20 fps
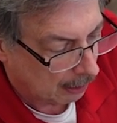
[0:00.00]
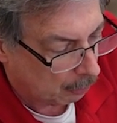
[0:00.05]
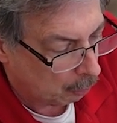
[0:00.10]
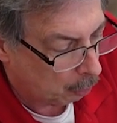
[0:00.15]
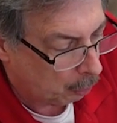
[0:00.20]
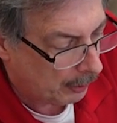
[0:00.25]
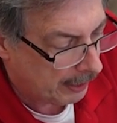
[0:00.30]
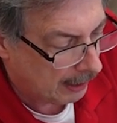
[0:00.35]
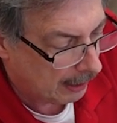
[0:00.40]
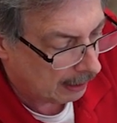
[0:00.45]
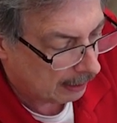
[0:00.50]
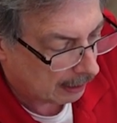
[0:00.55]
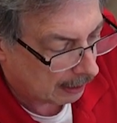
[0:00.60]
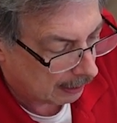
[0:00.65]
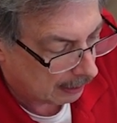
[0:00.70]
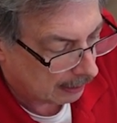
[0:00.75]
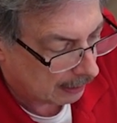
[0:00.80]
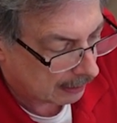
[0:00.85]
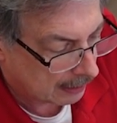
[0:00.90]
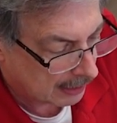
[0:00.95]
with
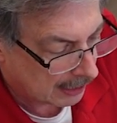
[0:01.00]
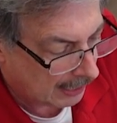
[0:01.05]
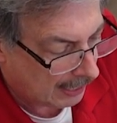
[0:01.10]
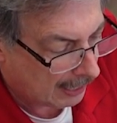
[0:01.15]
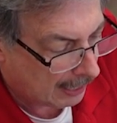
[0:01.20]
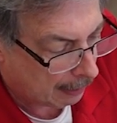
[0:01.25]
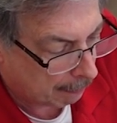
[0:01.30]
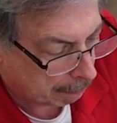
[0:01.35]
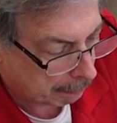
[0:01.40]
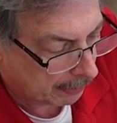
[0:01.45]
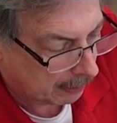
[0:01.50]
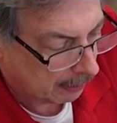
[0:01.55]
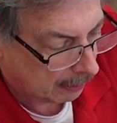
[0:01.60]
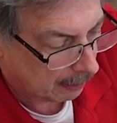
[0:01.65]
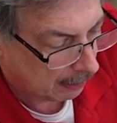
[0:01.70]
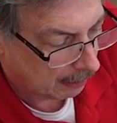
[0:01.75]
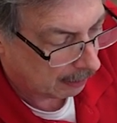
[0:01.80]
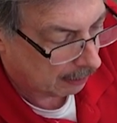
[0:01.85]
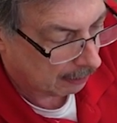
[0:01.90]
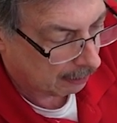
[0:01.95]
the top
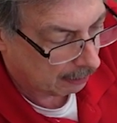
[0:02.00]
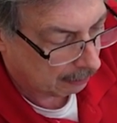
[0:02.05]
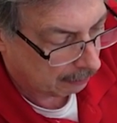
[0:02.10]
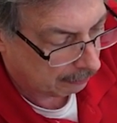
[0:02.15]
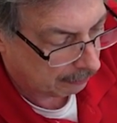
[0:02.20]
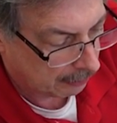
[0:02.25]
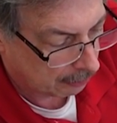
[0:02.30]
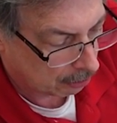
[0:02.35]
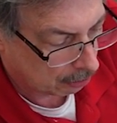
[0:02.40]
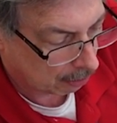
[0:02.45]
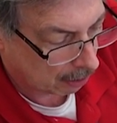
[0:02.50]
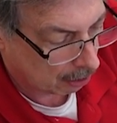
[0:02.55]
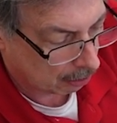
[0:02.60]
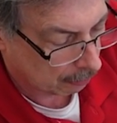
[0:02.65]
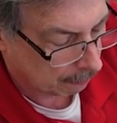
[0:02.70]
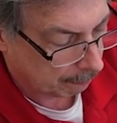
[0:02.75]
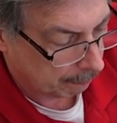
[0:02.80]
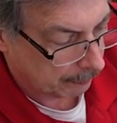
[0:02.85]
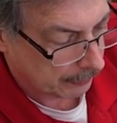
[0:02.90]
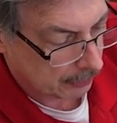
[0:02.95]
of the drone.
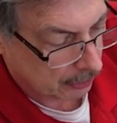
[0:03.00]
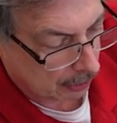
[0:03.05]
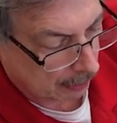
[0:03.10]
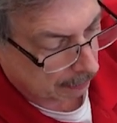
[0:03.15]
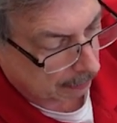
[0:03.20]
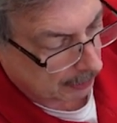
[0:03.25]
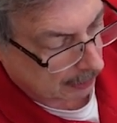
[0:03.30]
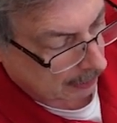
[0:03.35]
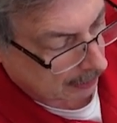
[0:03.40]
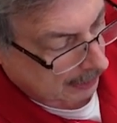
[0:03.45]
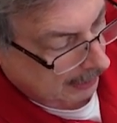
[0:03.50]
So I'm going to